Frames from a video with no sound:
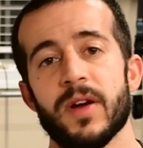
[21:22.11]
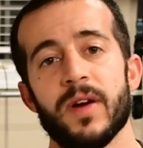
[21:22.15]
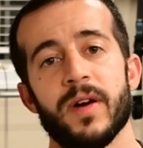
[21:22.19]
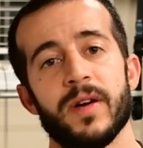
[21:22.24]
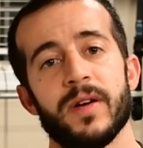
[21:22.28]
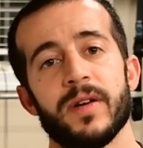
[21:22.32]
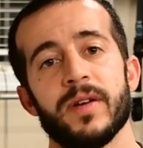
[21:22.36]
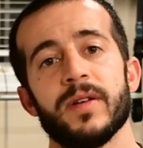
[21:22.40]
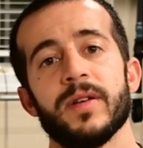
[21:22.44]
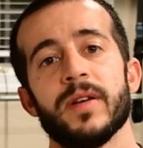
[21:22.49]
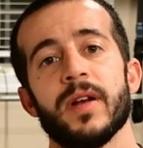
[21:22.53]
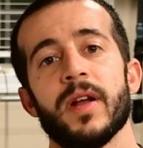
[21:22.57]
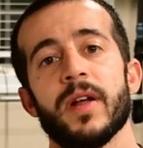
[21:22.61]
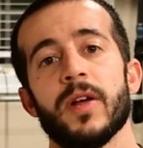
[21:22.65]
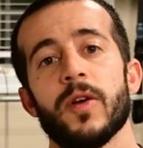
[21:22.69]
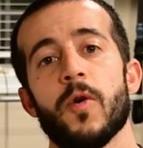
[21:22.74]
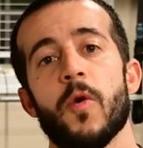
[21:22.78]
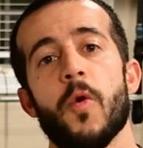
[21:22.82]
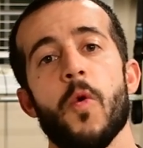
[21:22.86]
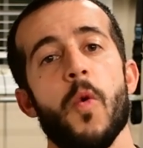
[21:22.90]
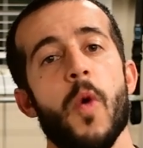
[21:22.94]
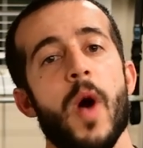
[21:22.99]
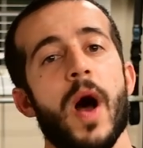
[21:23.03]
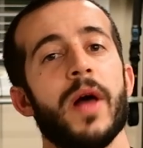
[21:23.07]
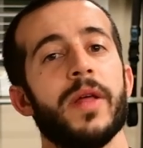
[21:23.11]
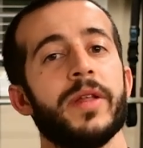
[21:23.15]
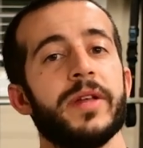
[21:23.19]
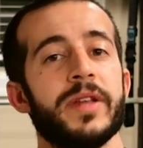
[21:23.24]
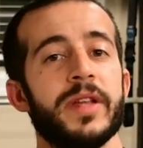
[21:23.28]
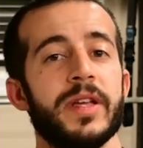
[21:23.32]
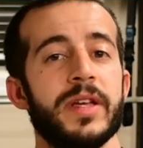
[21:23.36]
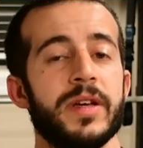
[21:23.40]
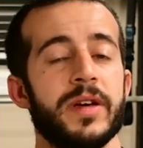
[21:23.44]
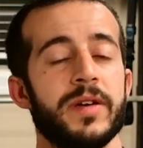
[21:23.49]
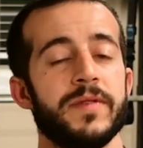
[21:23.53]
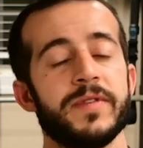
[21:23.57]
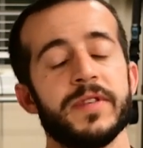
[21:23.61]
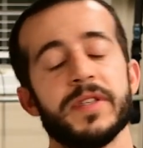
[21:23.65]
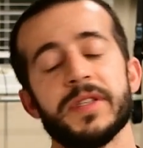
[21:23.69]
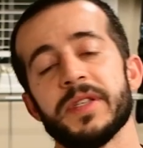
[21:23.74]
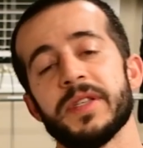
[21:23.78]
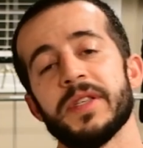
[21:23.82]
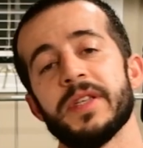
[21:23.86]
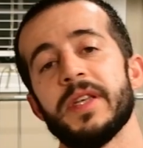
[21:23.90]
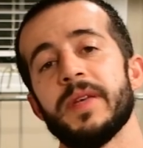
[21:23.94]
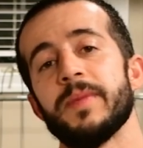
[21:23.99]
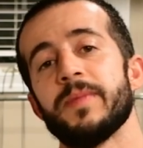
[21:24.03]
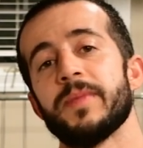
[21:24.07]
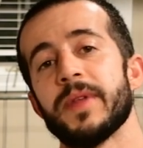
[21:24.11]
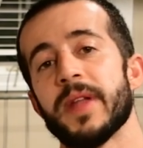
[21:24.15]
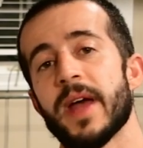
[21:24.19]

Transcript: our quality of sleep,